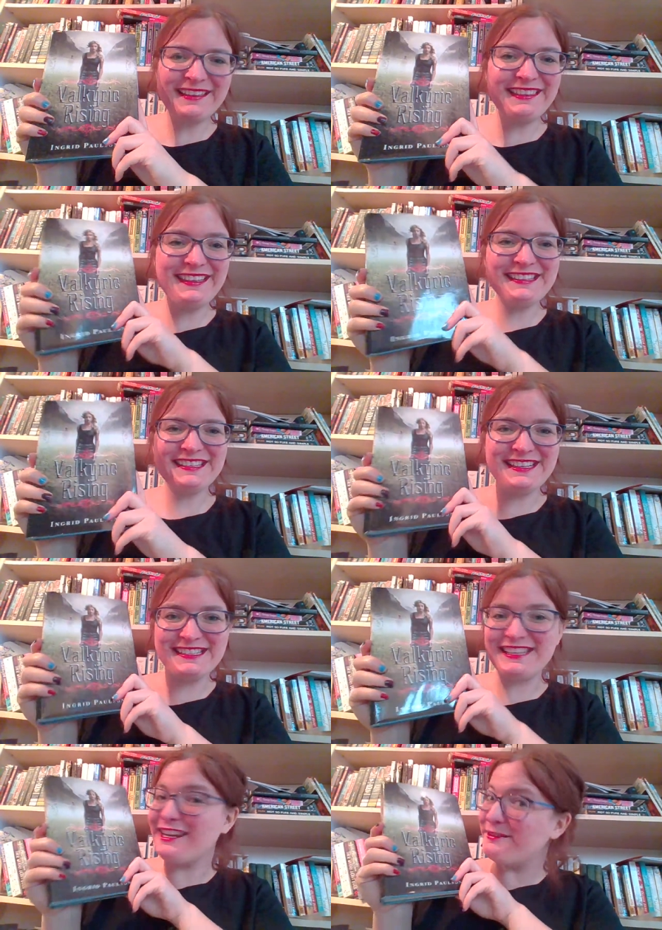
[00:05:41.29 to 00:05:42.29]
This
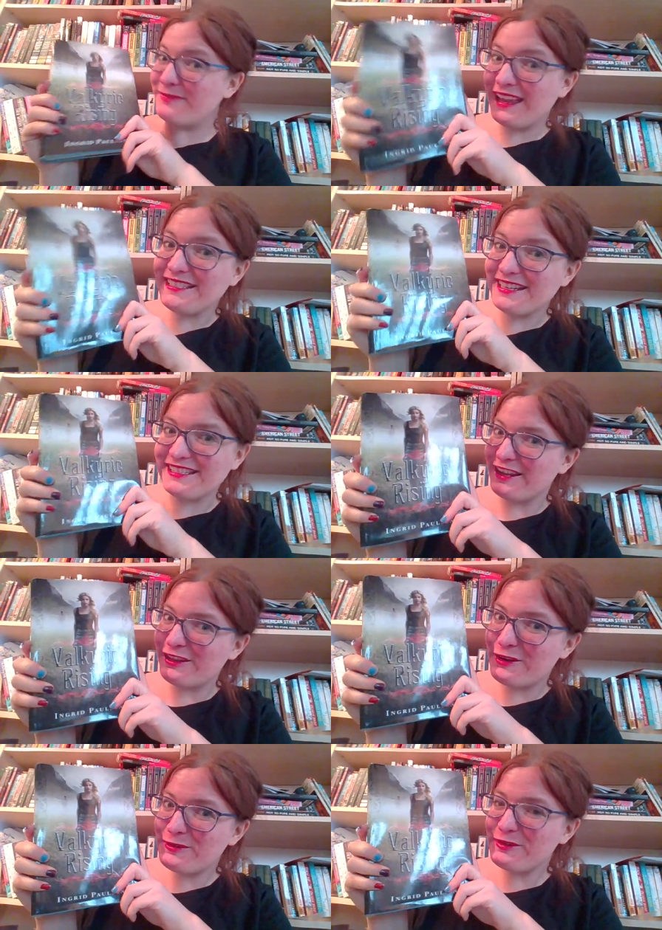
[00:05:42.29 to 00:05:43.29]
is an amazing
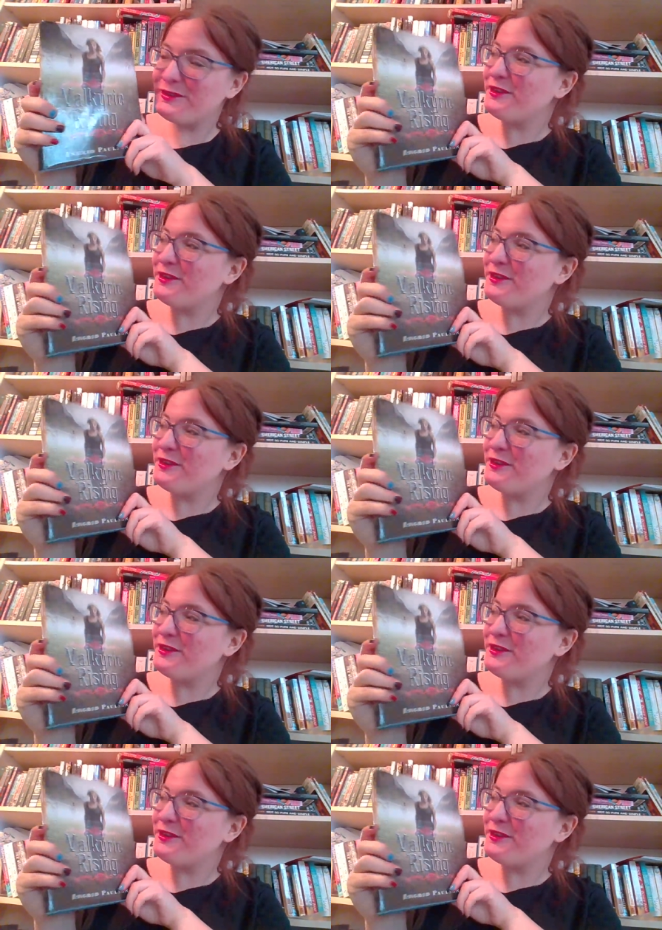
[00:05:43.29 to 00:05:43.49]
standalone